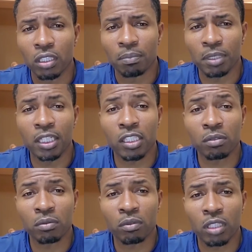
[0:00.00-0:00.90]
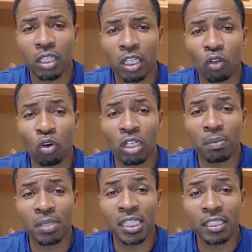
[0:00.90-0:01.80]
Because in order
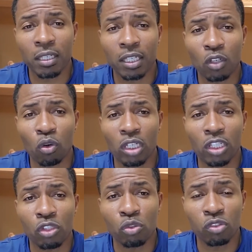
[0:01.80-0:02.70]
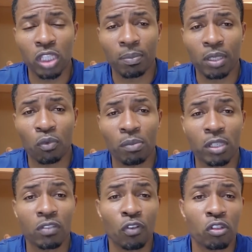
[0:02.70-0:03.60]
to do something, we
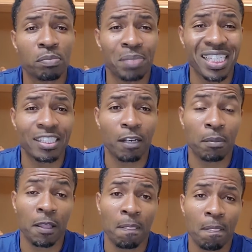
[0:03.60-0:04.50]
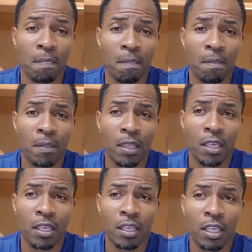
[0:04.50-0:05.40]
must first be something.
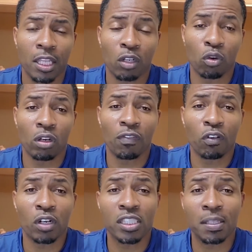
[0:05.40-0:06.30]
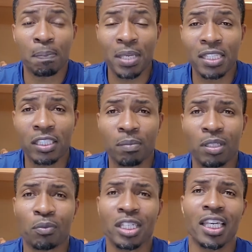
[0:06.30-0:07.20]
In order for us to be
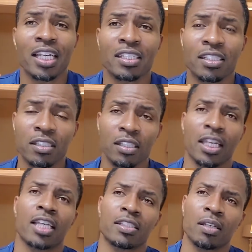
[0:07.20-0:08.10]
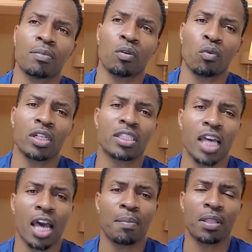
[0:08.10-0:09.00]
something, we can't just look at something one
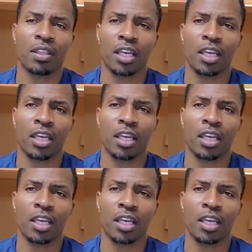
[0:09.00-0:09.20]
time and